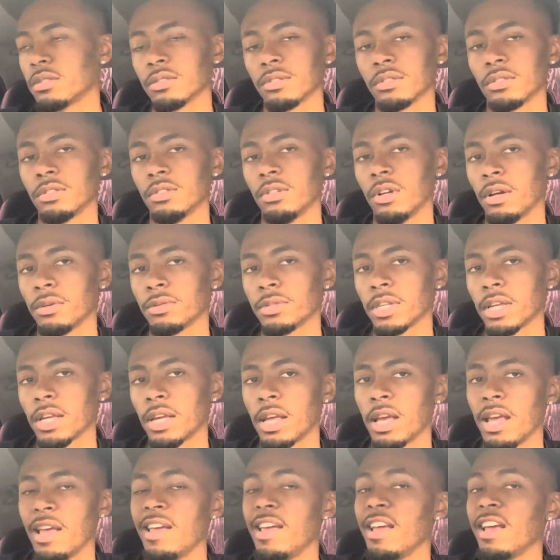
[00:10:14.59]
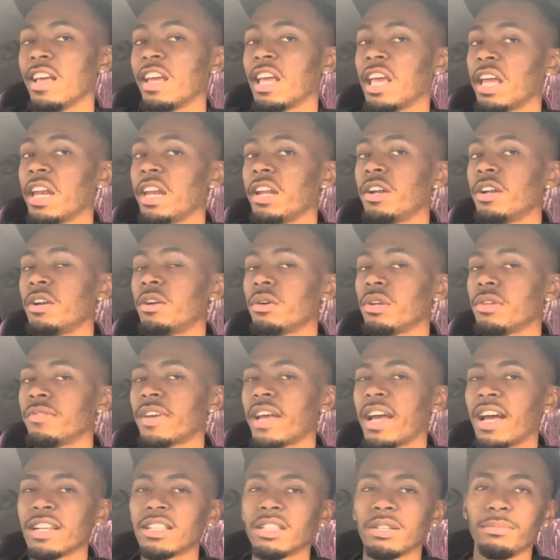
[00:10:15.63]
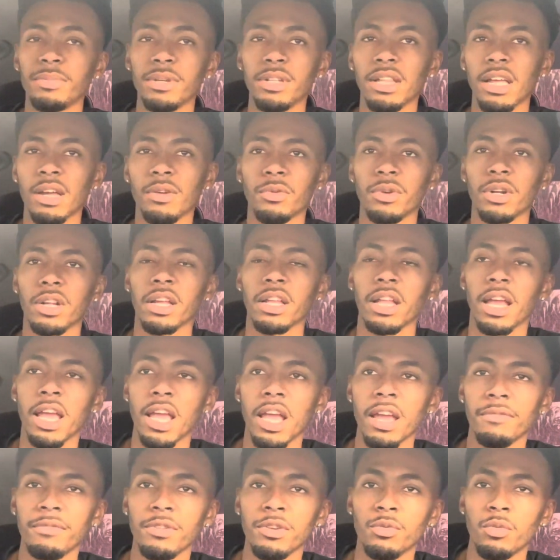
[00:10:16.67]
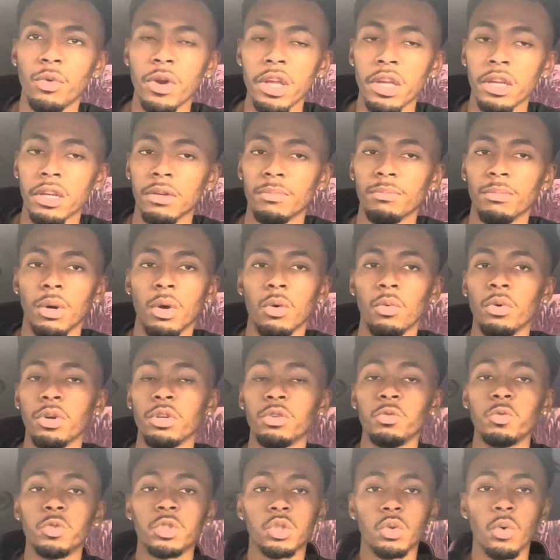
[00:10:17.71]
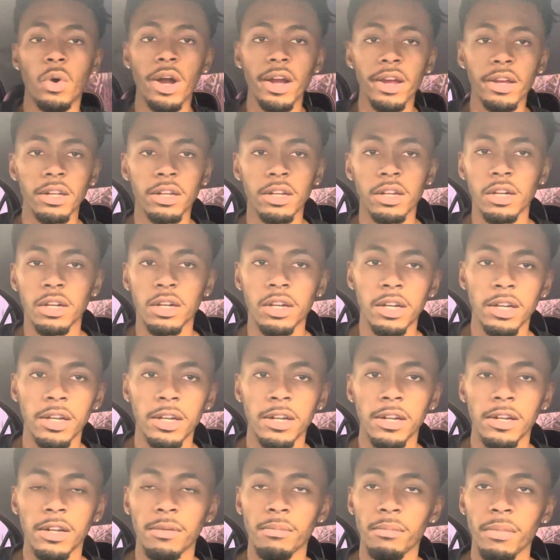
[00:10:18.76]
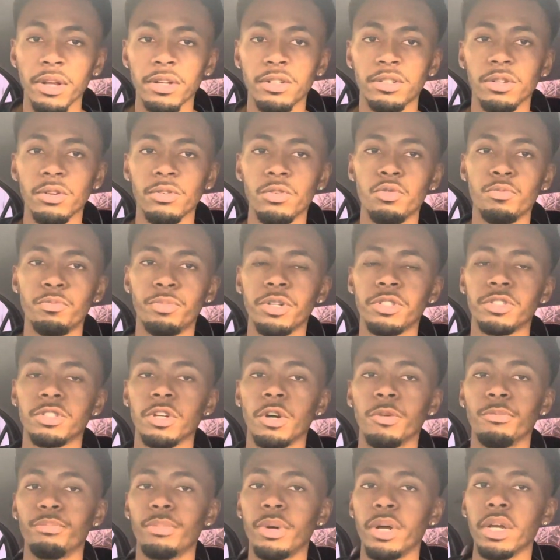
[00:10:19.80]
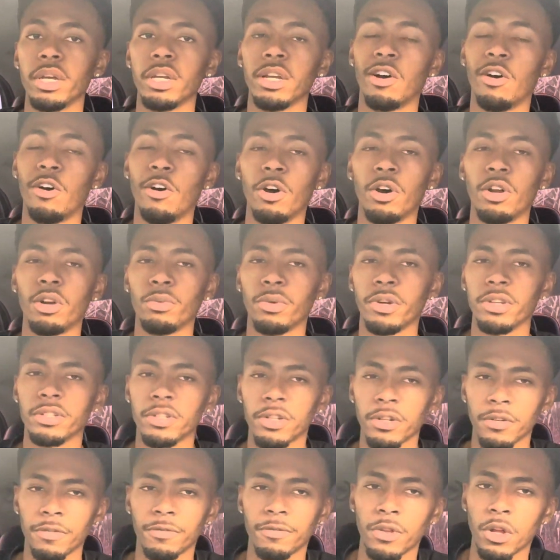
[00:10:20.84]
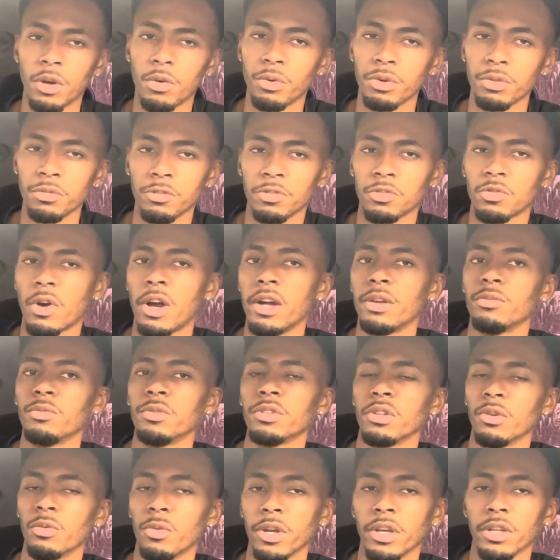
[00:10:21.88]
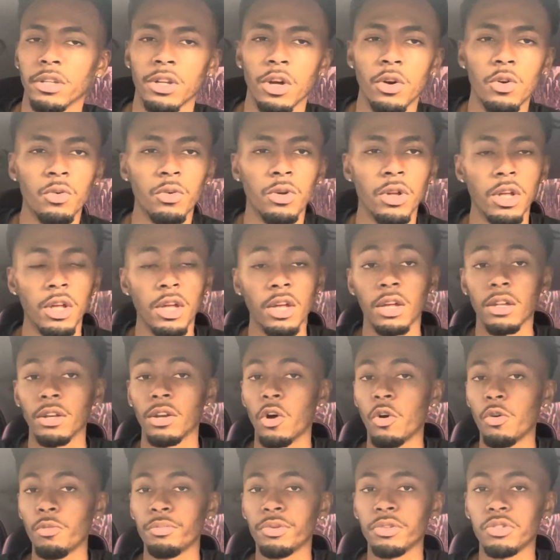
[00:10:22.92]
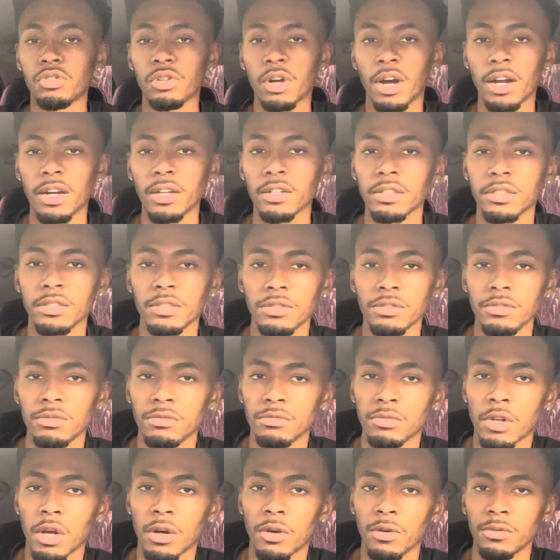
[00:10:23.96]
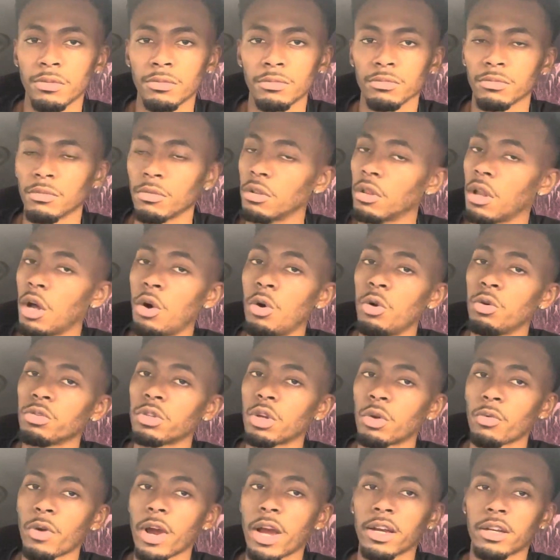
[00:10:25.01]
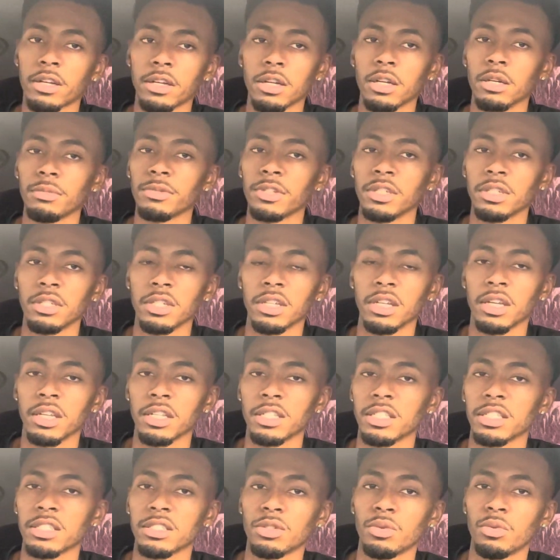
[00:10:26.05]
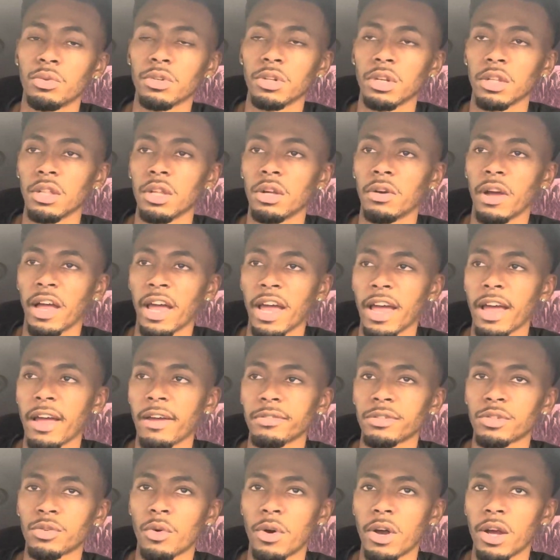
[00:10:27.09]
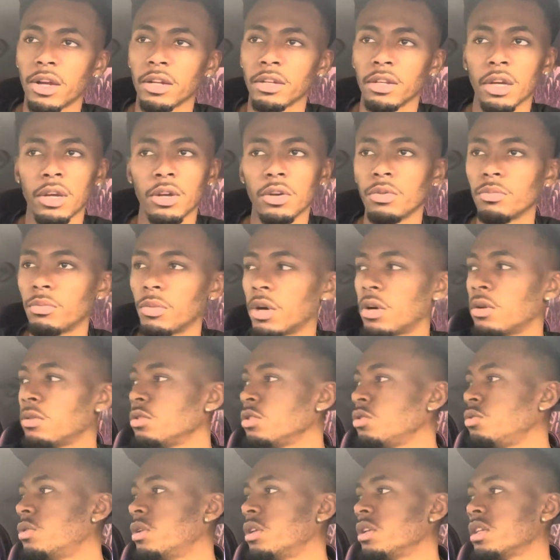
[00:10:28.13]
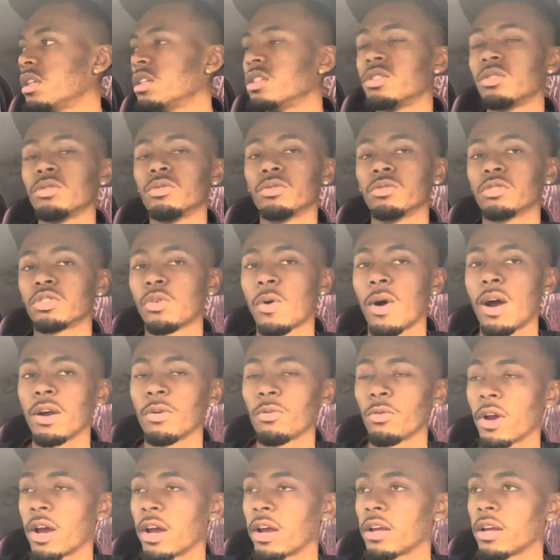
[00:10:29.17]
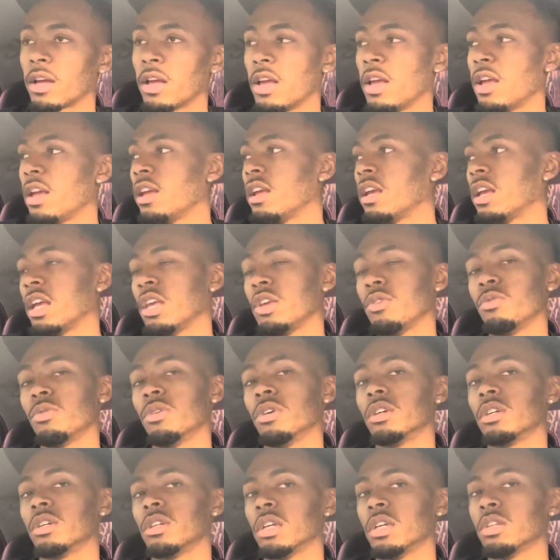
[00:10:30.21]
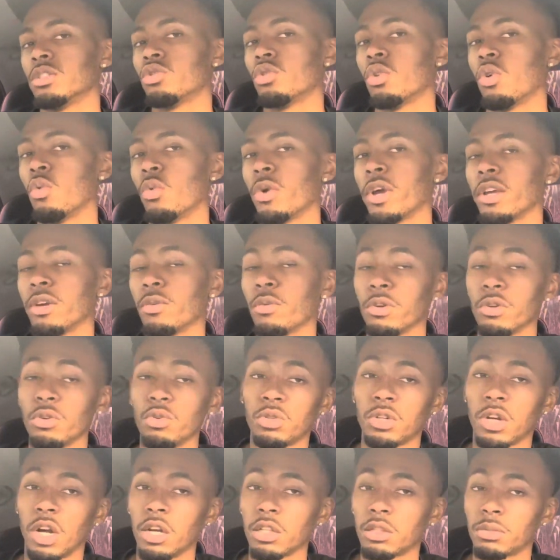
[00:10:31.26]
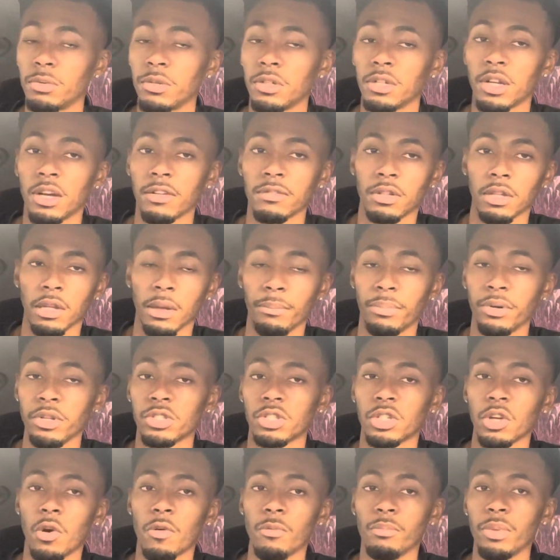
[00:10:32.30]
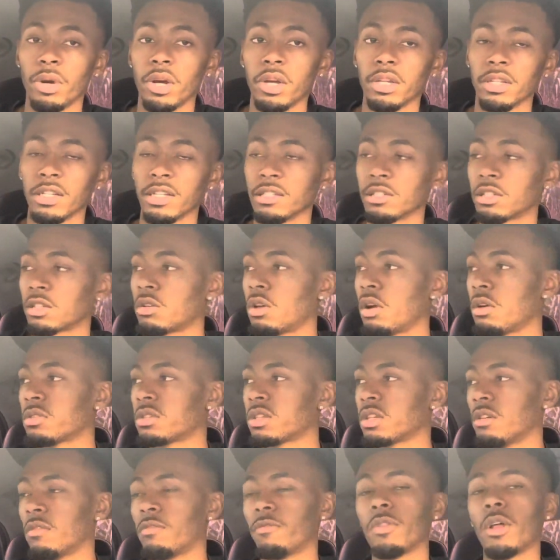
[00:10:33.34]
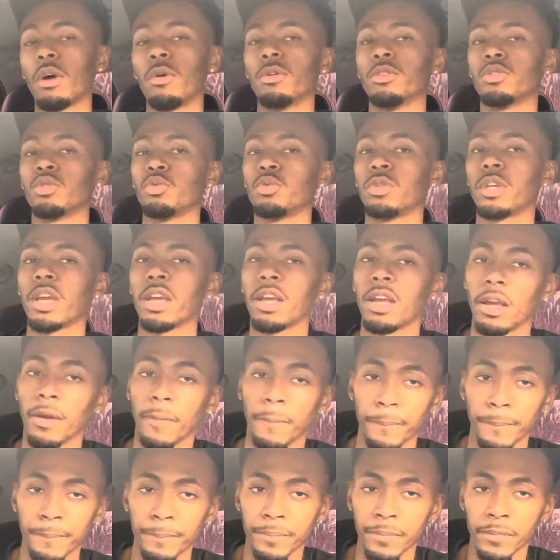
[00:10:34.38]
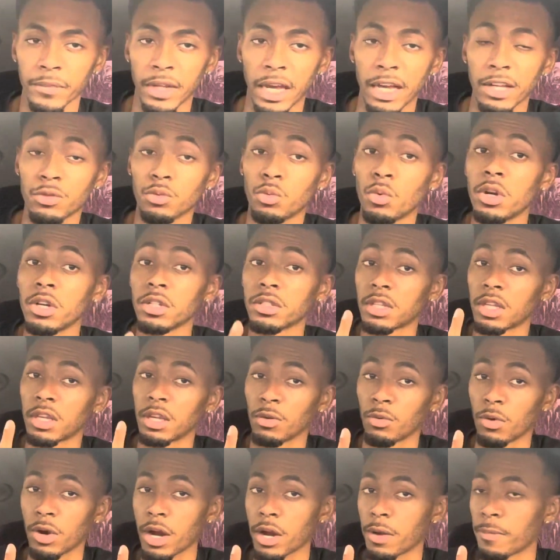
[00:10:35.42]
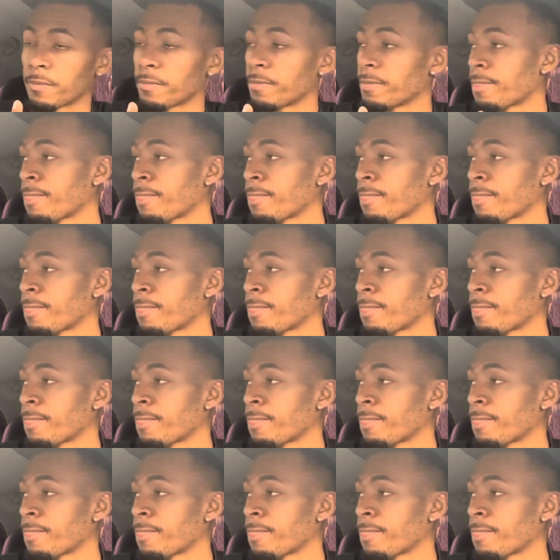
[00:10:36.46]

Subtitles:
You know what I'm saying? And it don't even have to be like with a heavy weight. But when you squat, make sure you put your butt all the way to the floor when you're squatting with the weight. Don't be trying to, you know, load the rack up and then just doing a little half squat. No, bro. You want to get you a squat rack and you want to get you a weight where you comfortable enough to put your butt as close to the floor as you can. That's one thing, right?